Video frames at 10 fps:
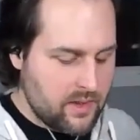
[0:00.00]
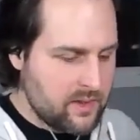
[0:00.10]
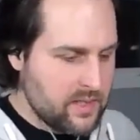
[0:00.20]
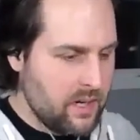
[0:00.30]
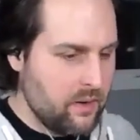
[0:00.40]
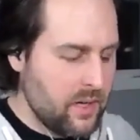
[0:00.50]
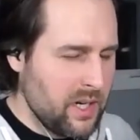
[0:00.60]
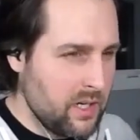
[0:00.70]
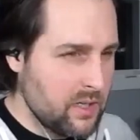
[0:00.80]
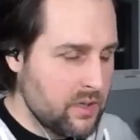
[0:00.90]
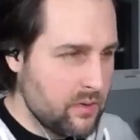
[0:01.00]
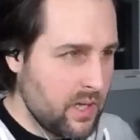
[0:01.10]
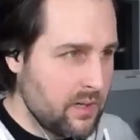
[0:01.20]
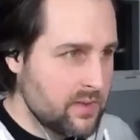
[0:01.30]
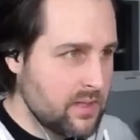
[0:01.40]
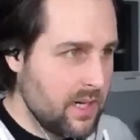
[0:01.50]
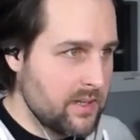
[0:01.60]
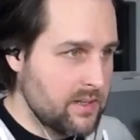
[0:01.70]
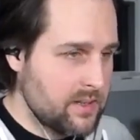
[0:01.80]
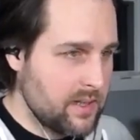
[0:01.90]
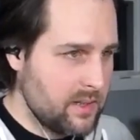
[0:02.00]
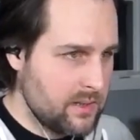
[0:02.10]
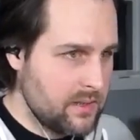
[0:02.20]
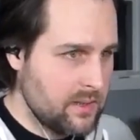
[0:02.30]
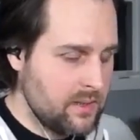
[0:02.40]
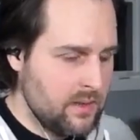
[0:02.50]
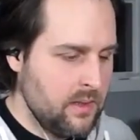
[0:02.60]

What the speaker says: at the tannery in 2006,